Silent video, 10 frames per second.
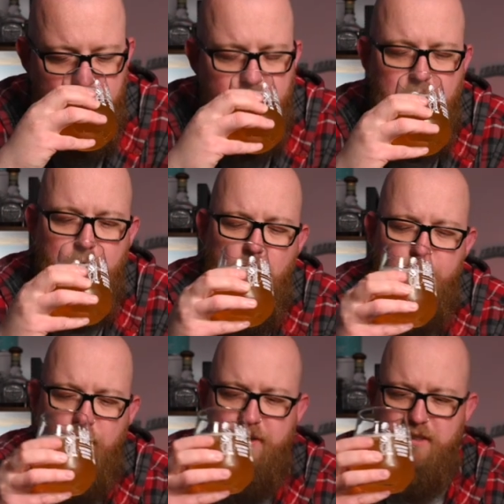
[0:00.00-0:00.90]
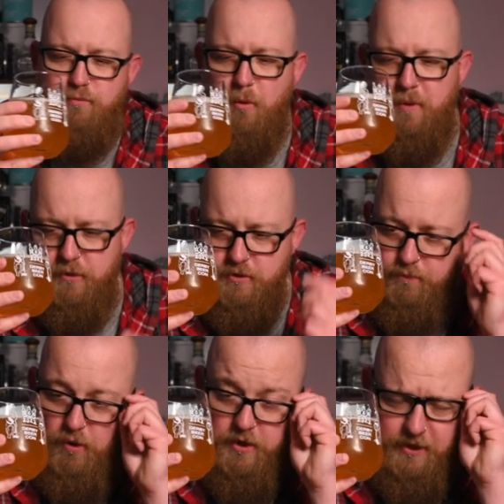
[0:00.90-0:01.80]
The aroma on this, probably
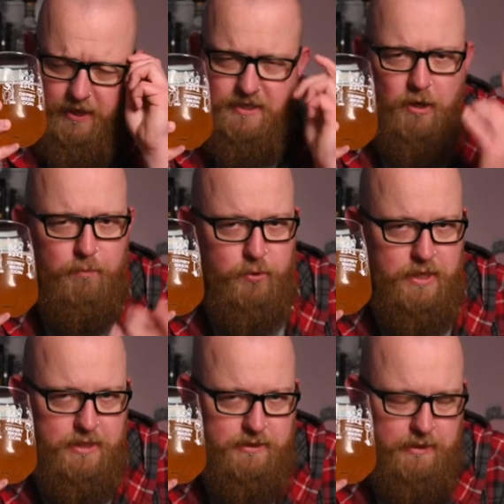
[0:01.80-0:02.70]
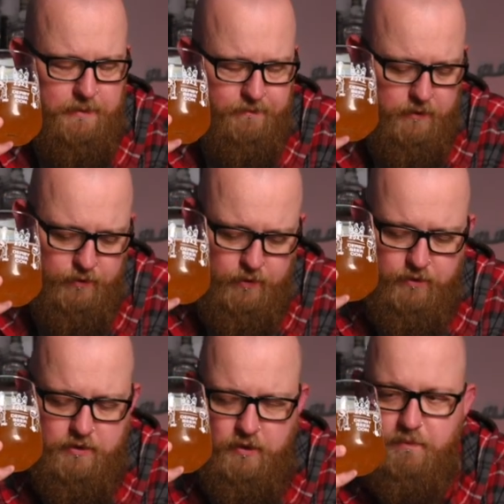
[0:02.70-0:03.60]
unsurprisingly, is a lot more yeasty than the
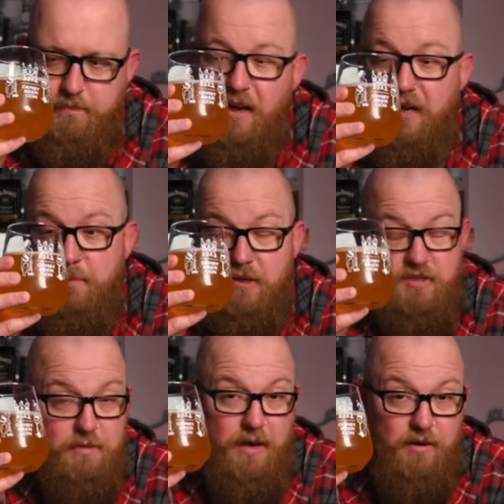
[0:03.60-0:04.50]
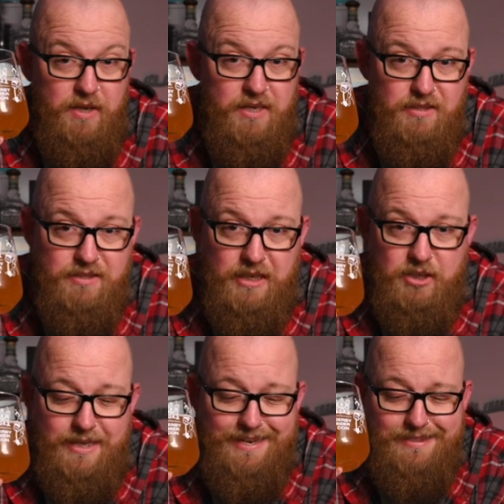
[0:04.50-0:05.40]
other two, mainly because of the amount of yeast that's
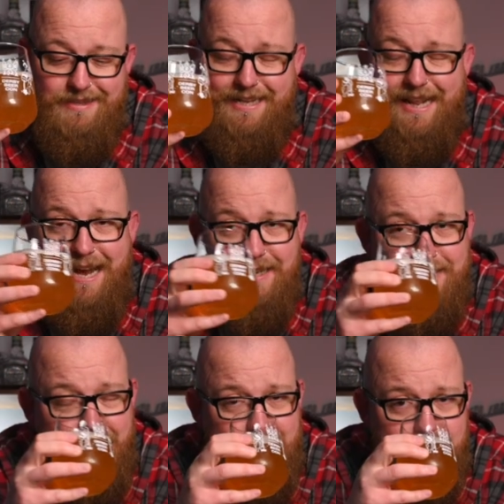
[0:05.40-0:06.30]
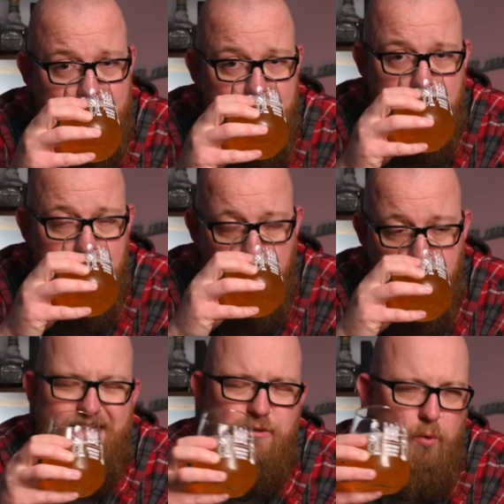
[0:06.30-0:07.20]
actually in this glass. And
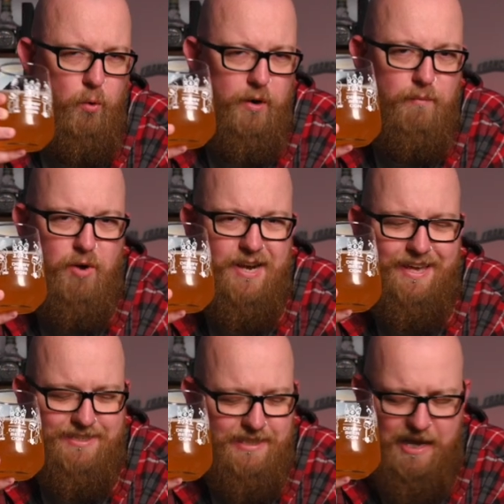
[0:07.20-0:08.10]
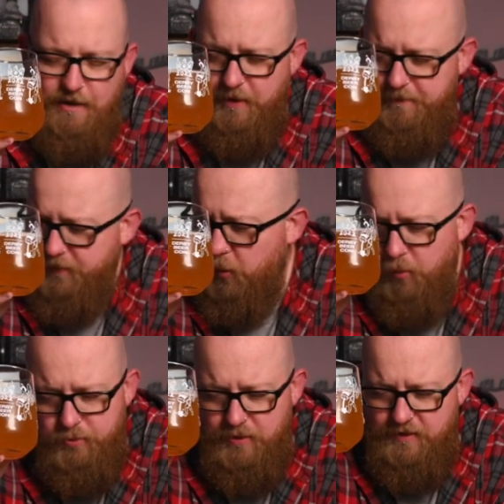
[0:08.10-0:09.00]
That's all I'm really getting out of it.
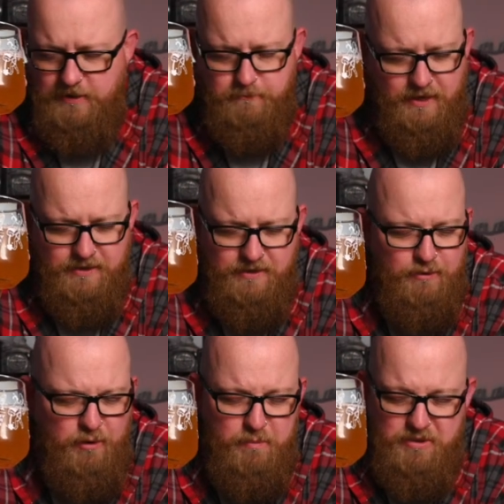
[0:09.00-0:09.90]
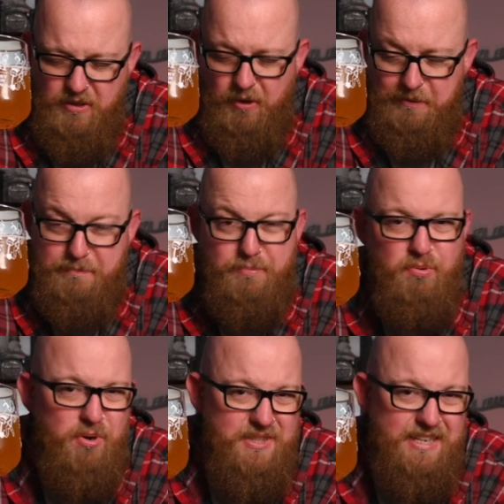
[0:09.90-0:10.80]
All three of these beers, the aromas are
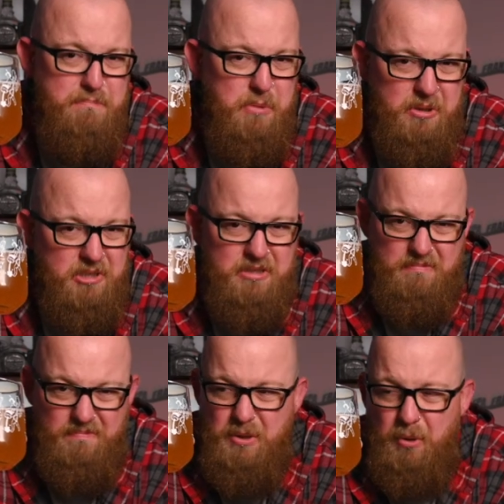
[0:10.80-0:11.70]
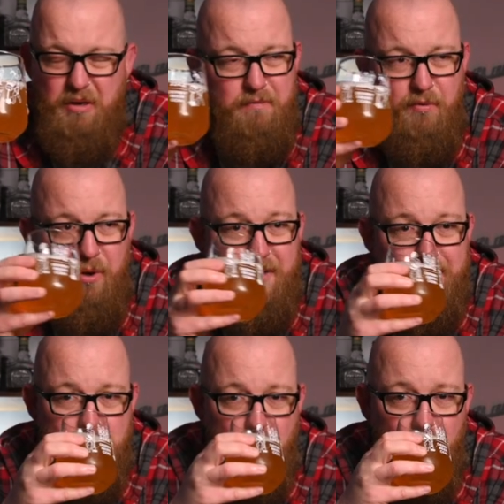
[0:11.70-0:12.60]
pretty much null and void.